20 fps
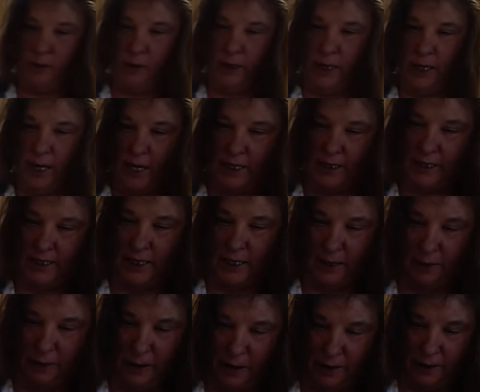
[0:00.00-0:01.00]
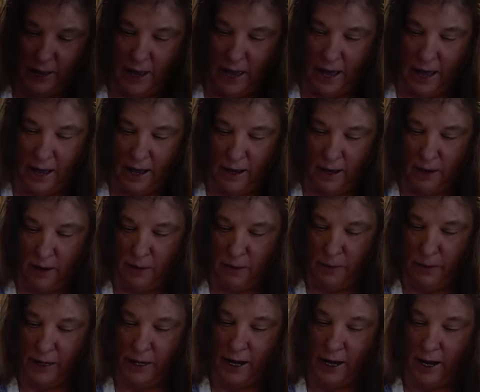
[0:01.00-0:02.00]
do you guys think about that? Oh my
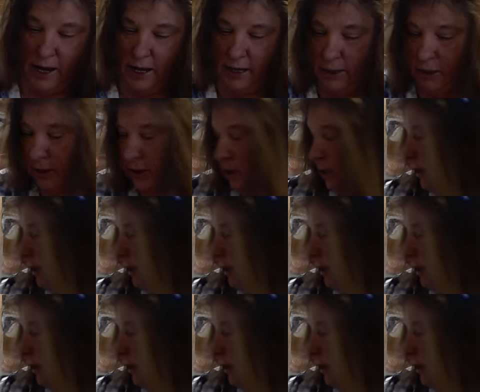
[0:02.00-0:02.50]
gosh.